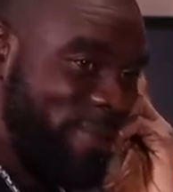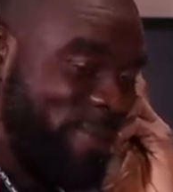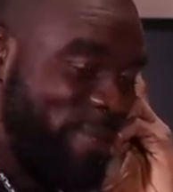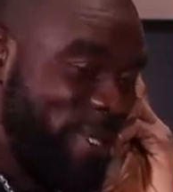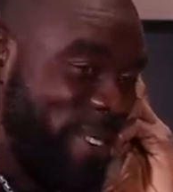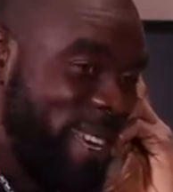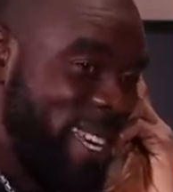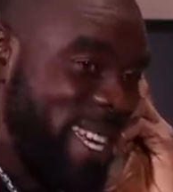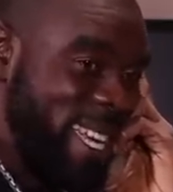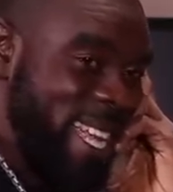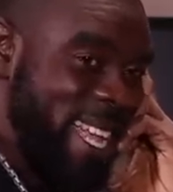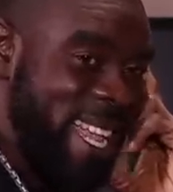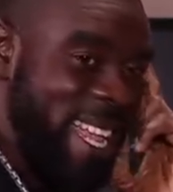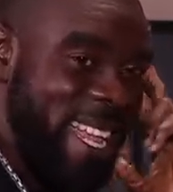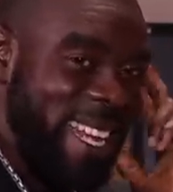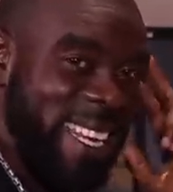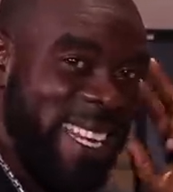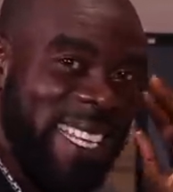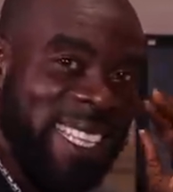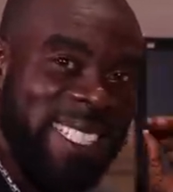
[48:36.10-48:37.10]
four
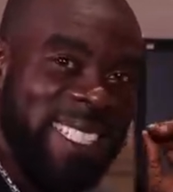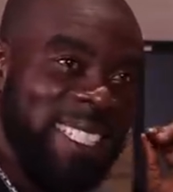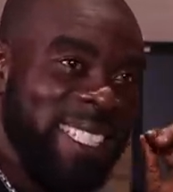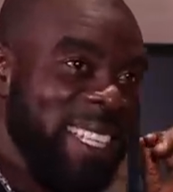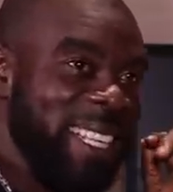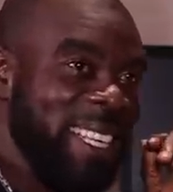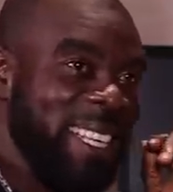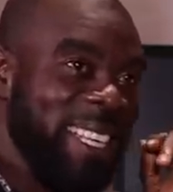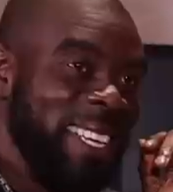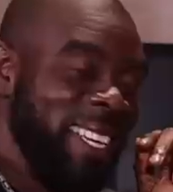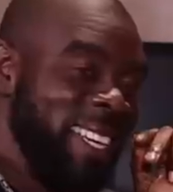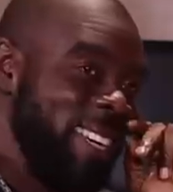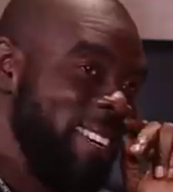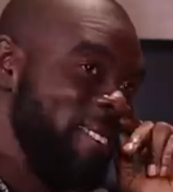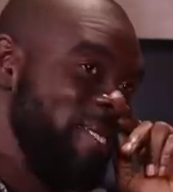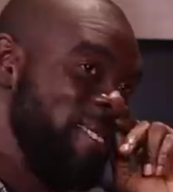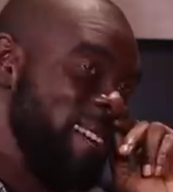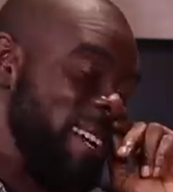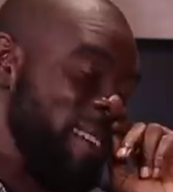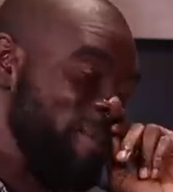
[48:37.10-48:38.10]
corners. Yeah.
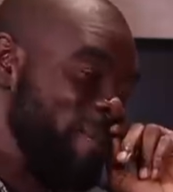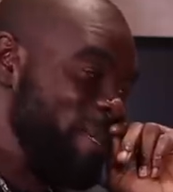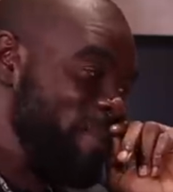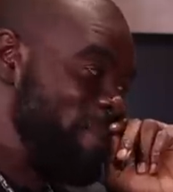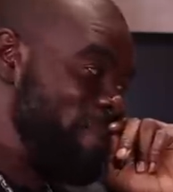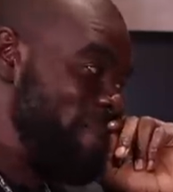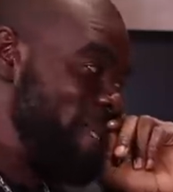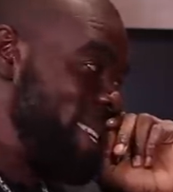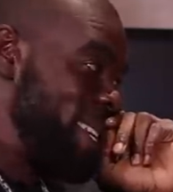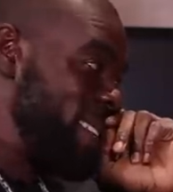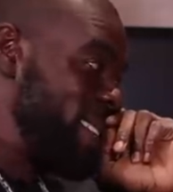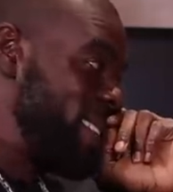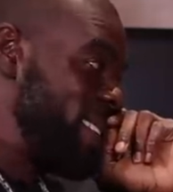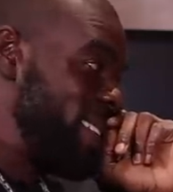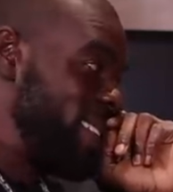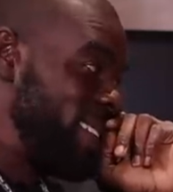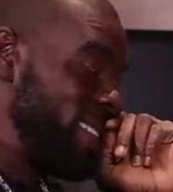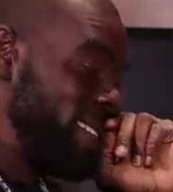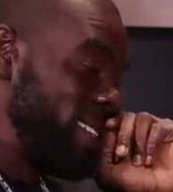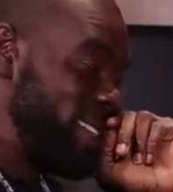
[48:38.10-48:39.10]
Go out with beer
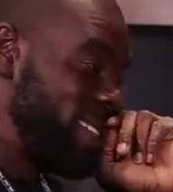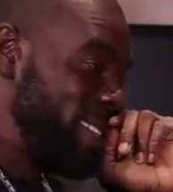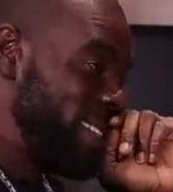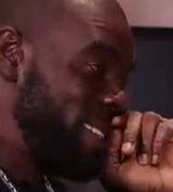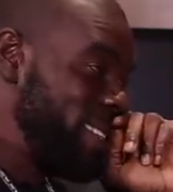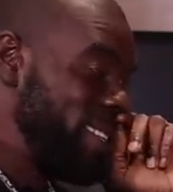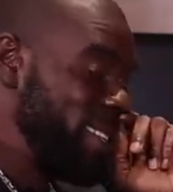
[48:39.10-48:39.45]
things.